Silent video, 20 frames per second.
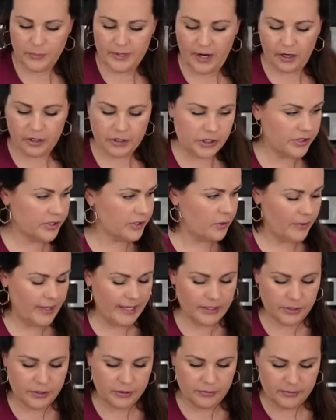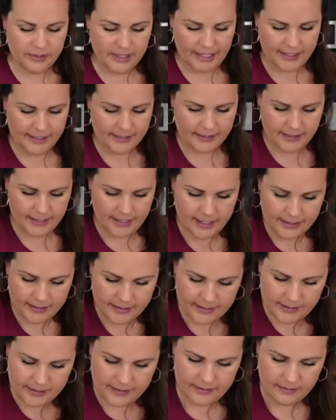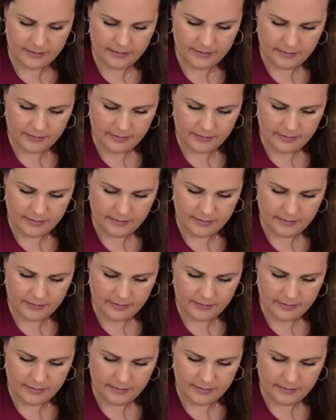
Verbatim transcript: we are just going to dice this.